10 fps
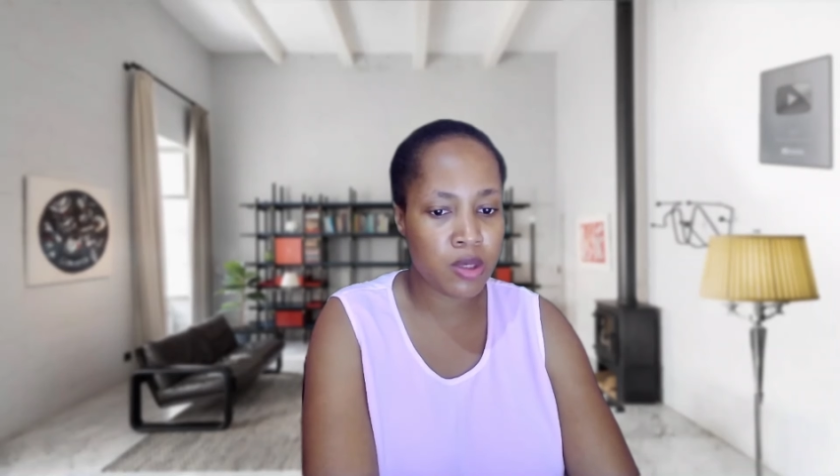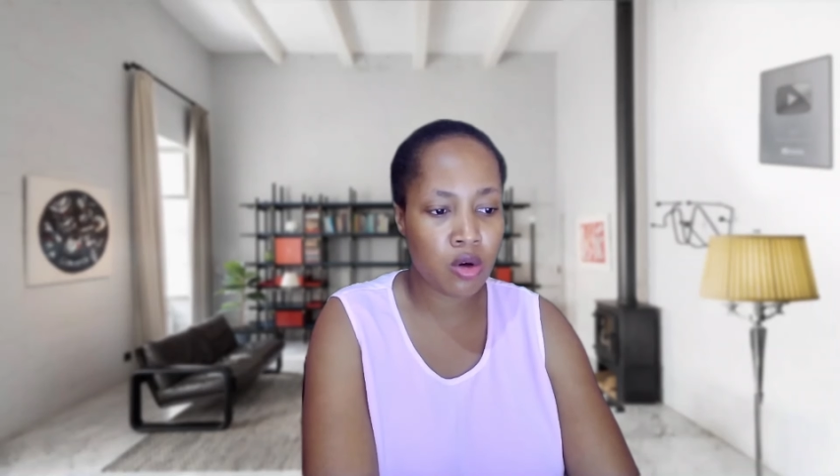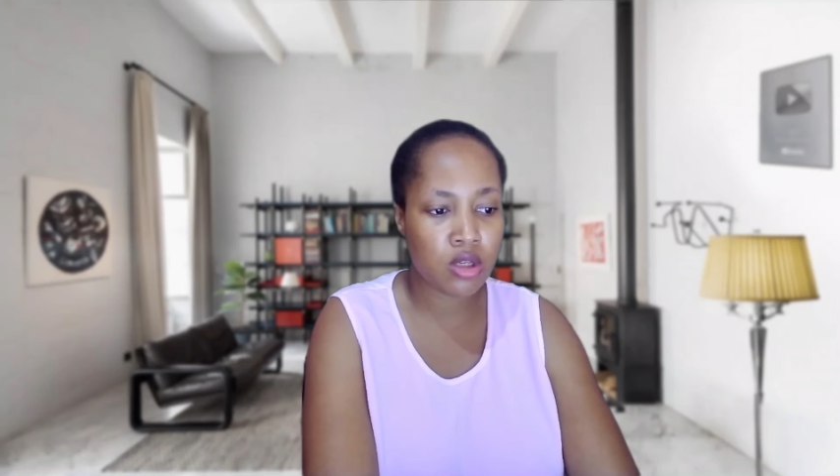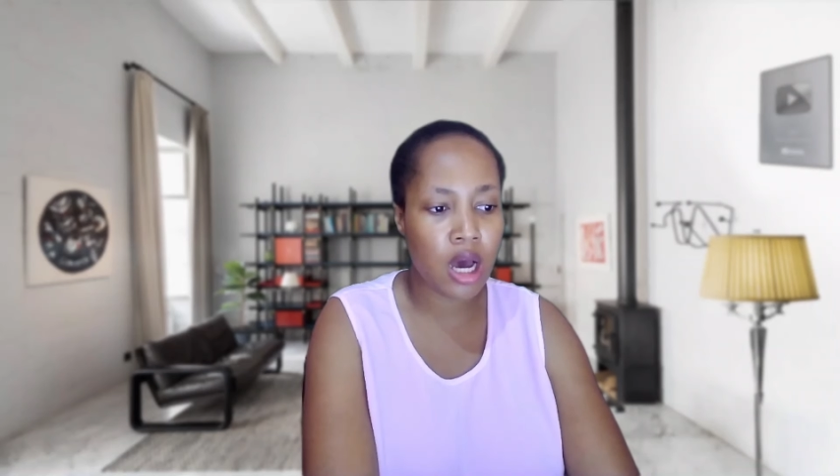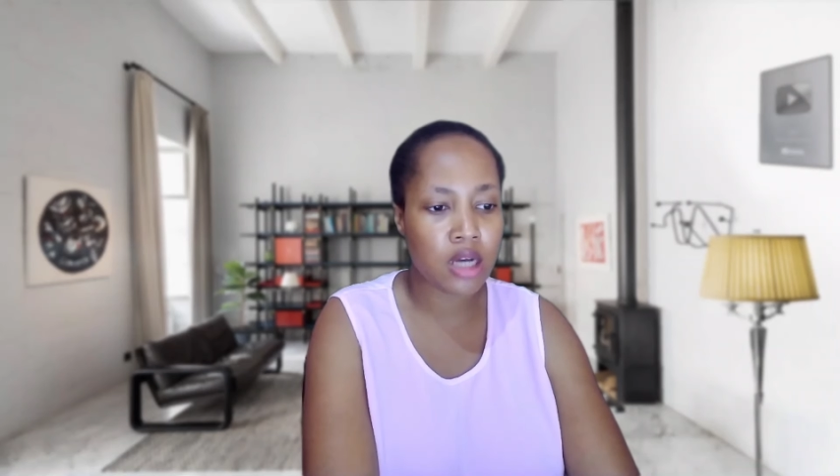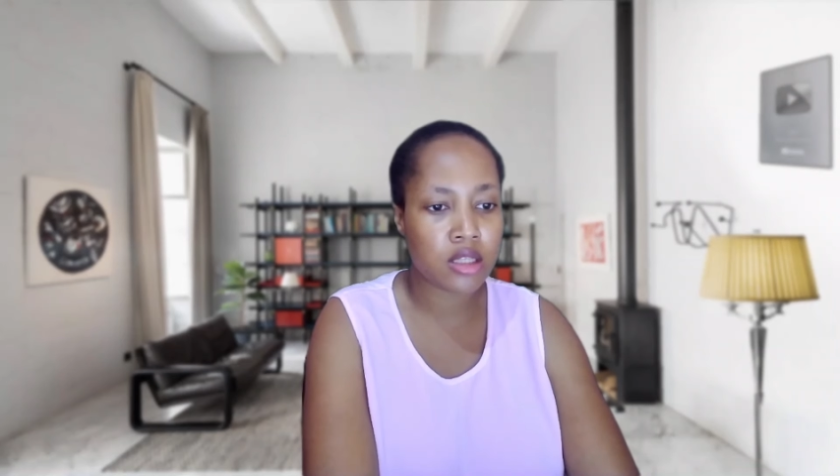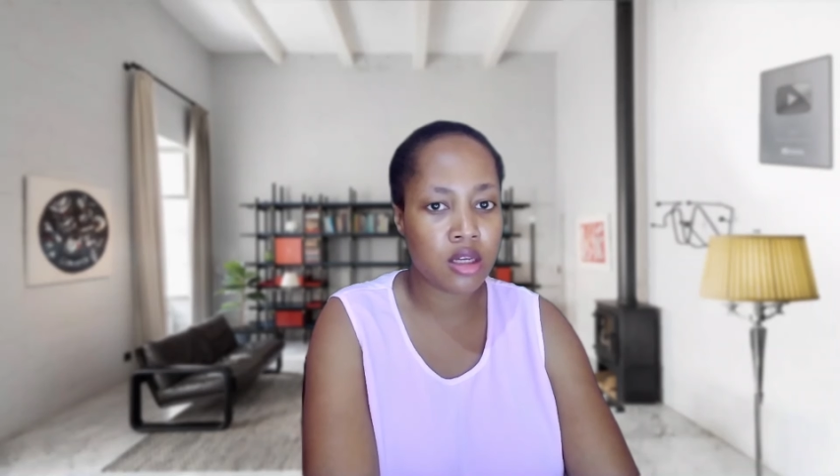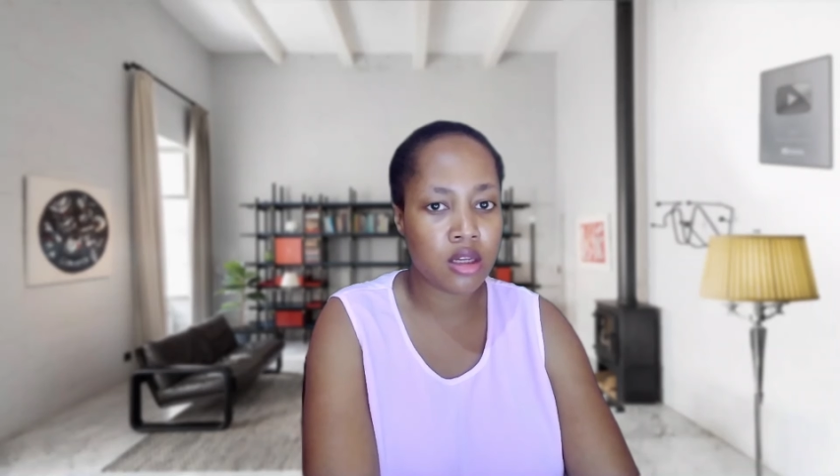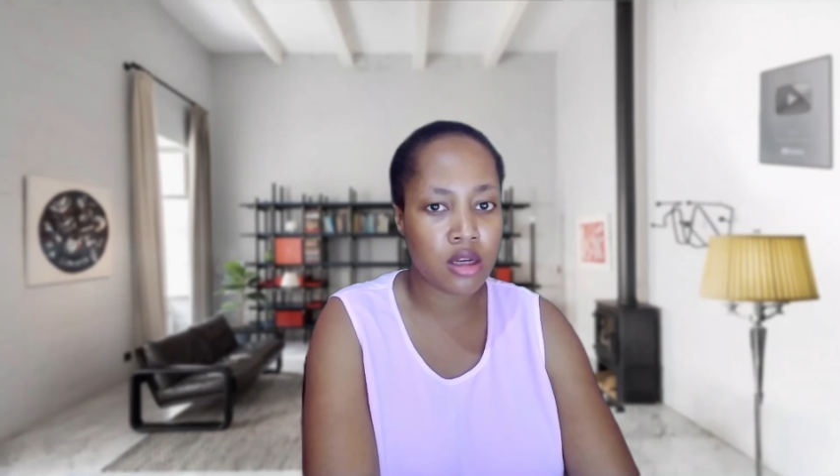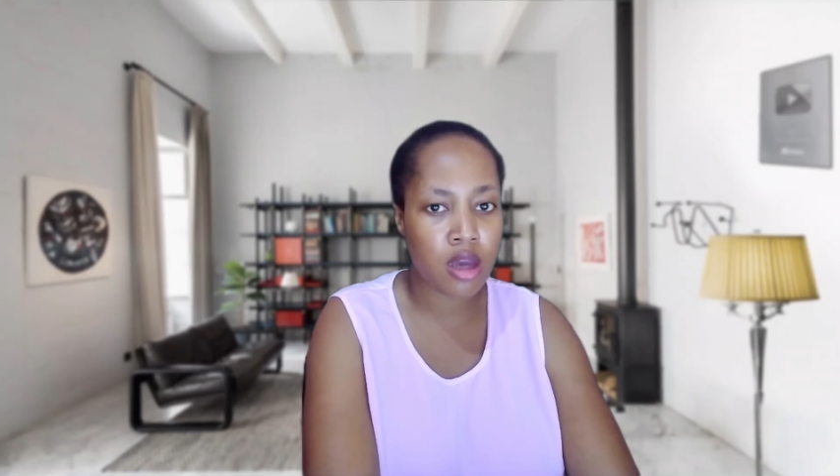be
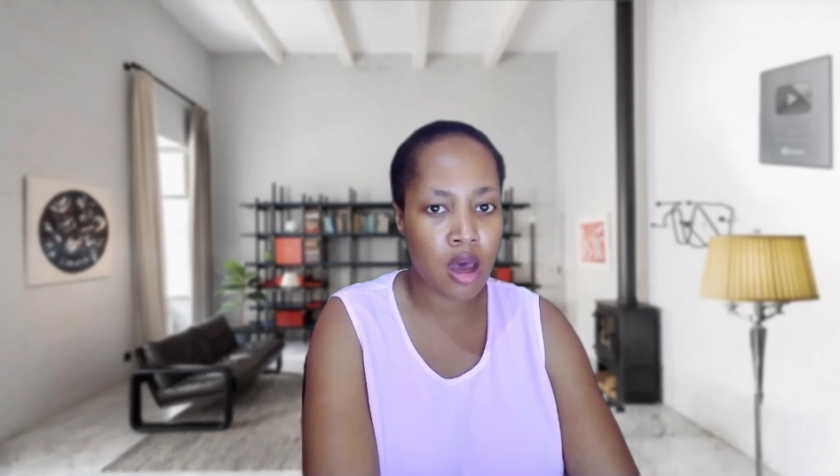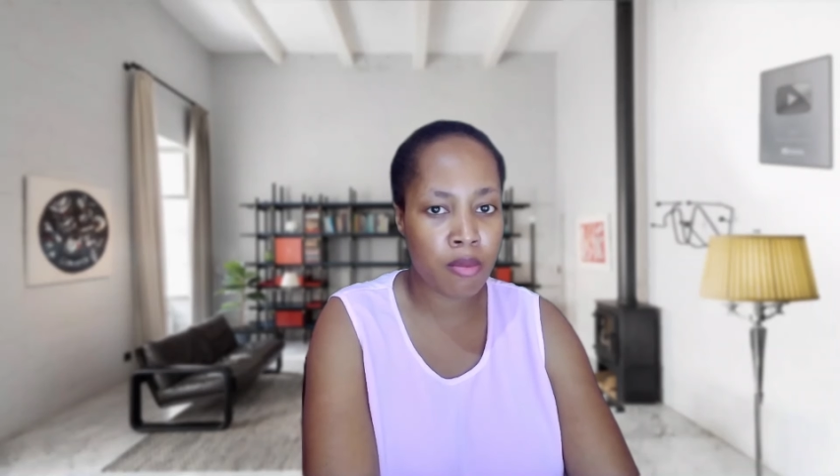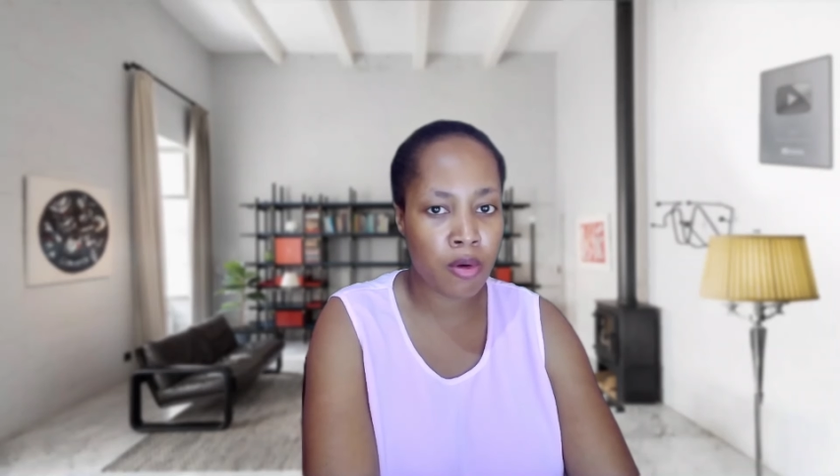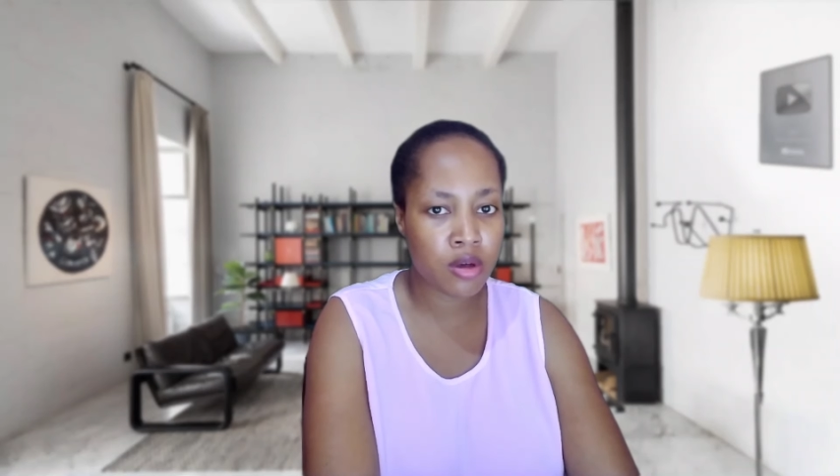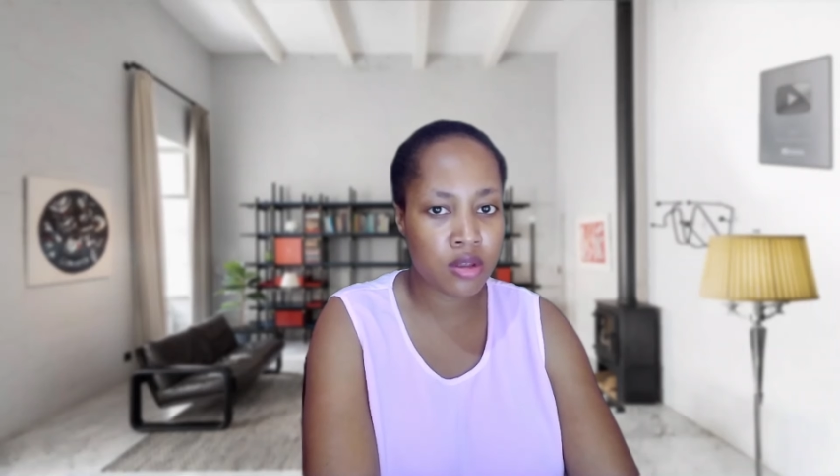conducted in camera,